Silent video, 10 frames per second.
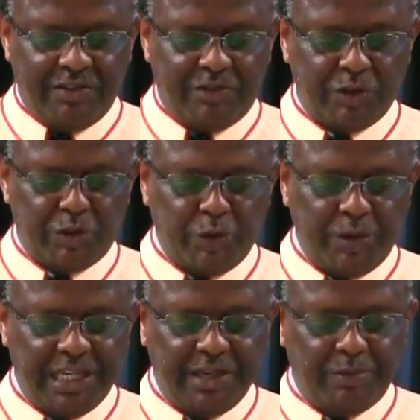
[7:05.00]
For through
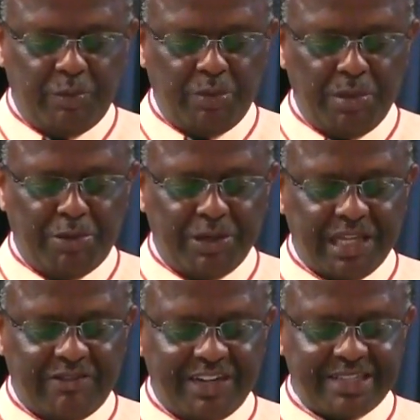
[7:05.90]
him we both
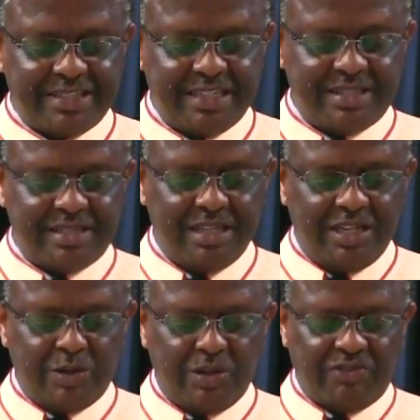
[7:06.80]
have access
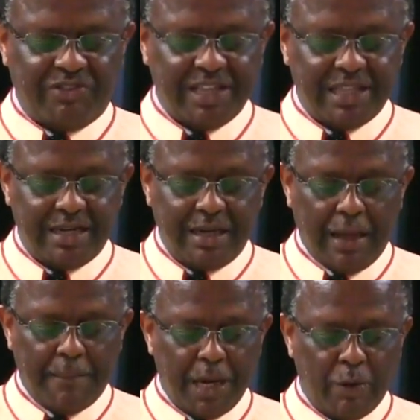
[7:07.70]
to the Father
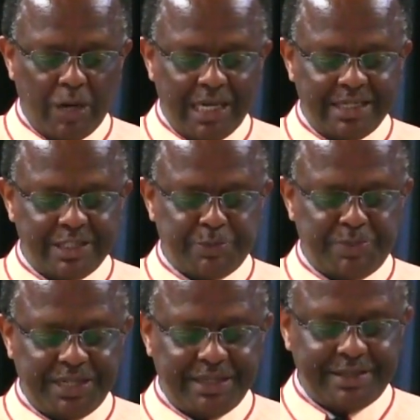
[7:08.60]
by one
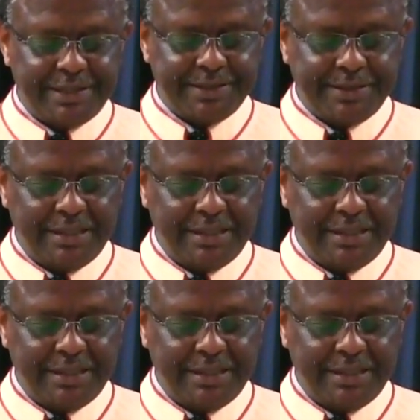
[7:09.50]
Spirit.